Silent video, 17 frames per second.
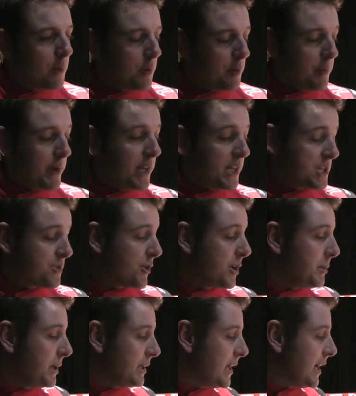we've been
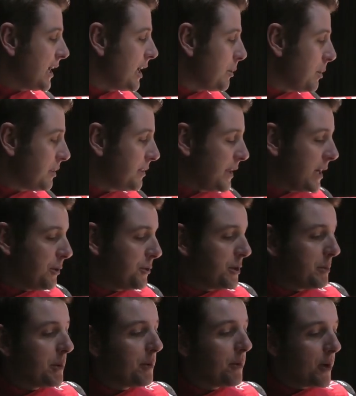extremely lucky with the
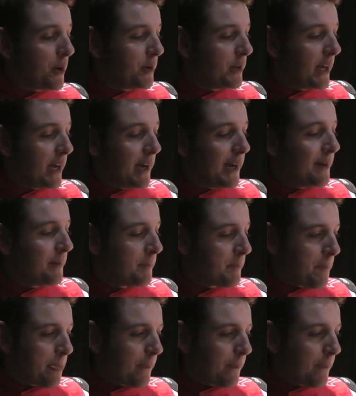Altima road car.